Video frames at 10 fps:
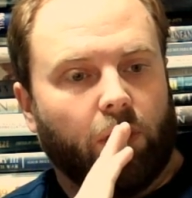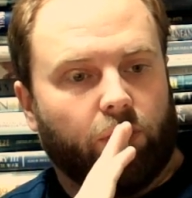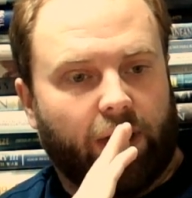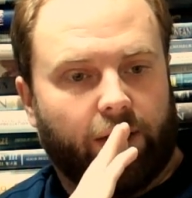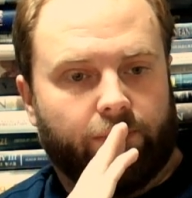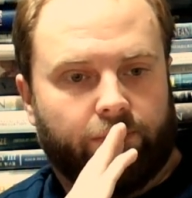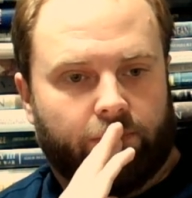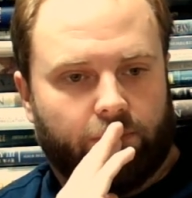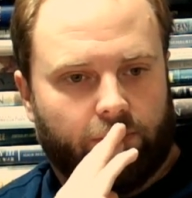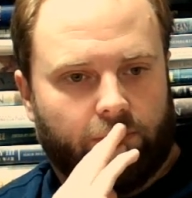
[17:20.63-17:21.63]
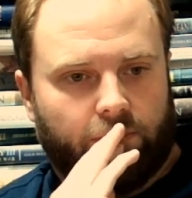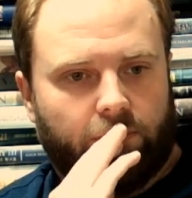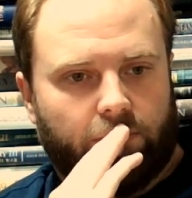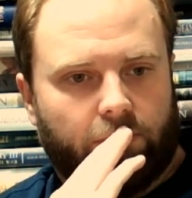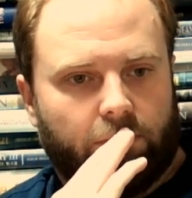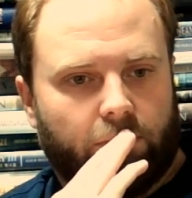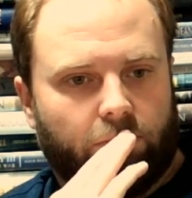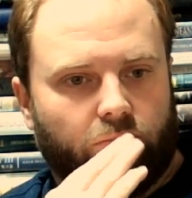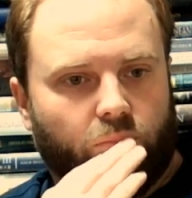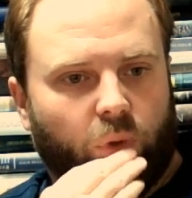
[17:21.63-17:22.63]
red.
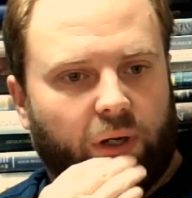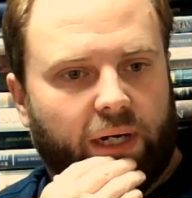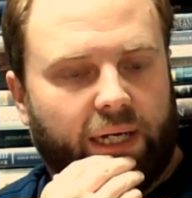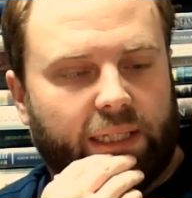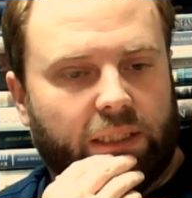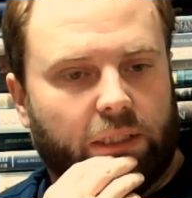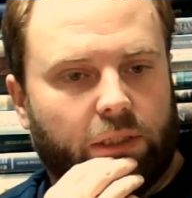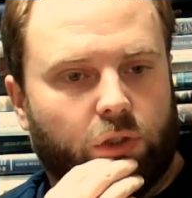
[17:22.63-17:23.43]
Whereas